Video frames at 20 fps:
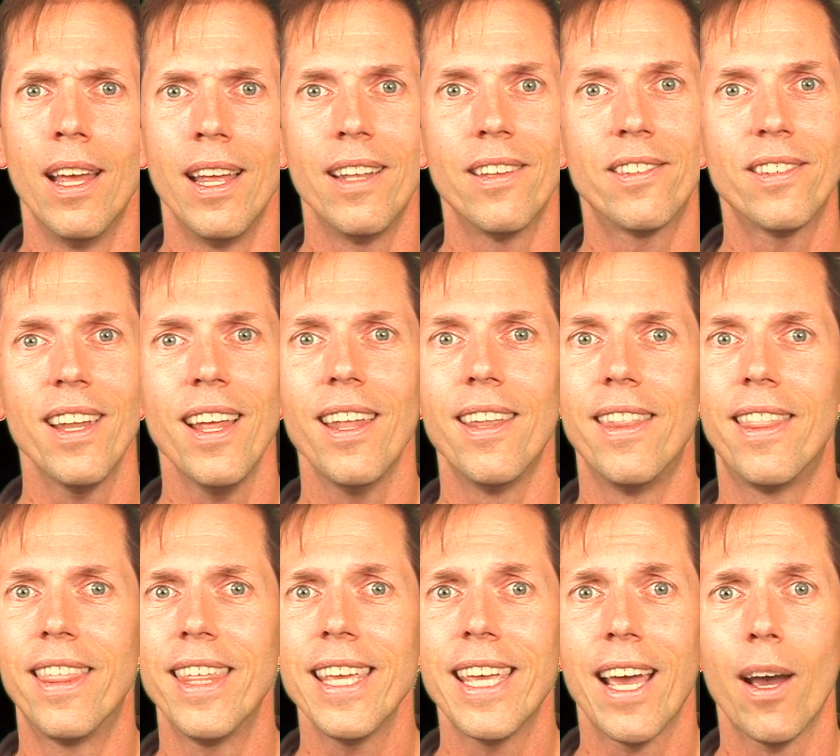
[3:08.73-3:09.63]
Instead,
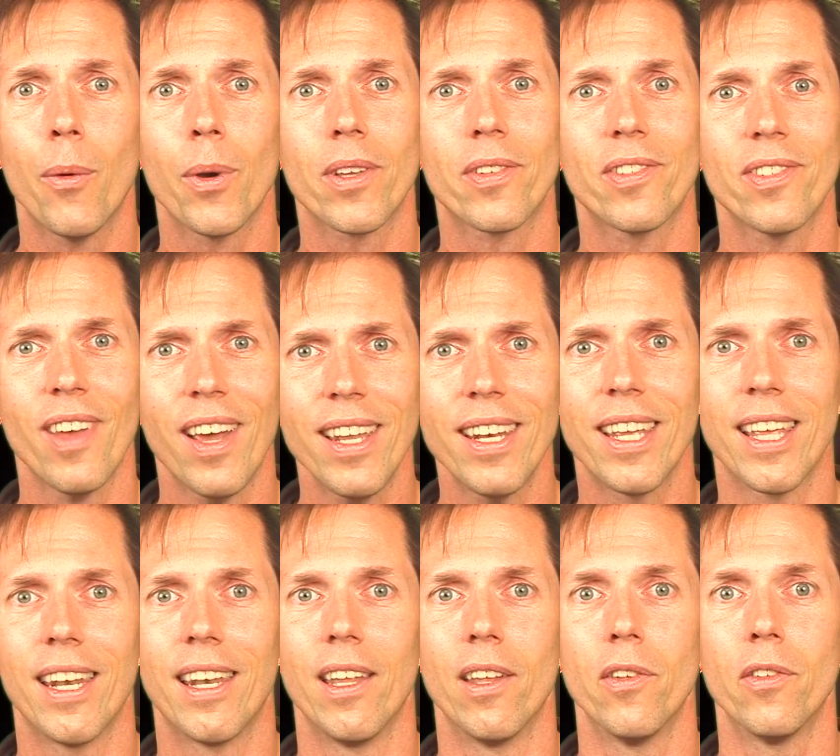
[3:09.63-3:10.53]
think how exciting
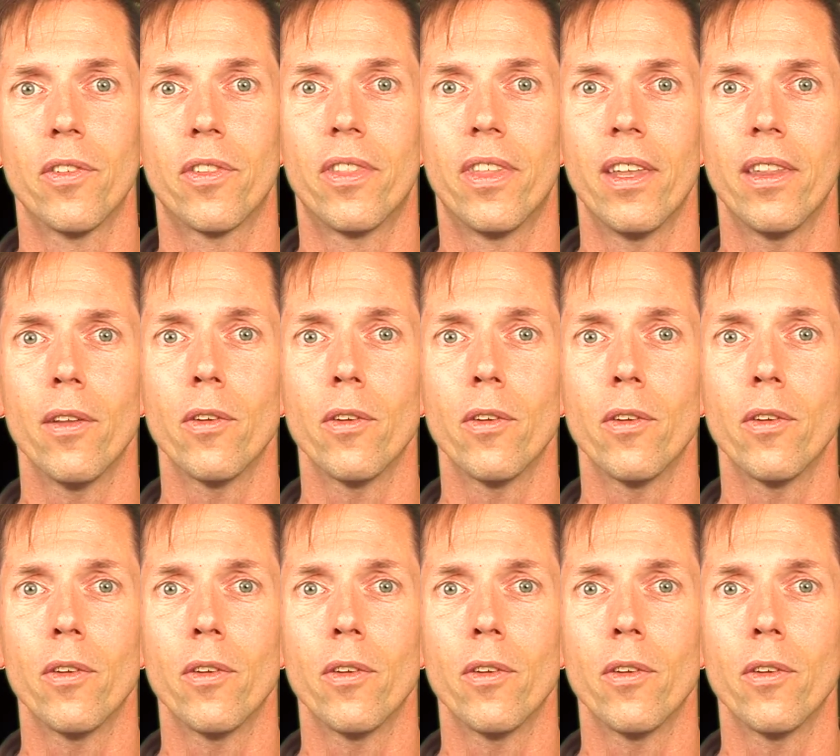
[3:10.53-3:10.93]
it is that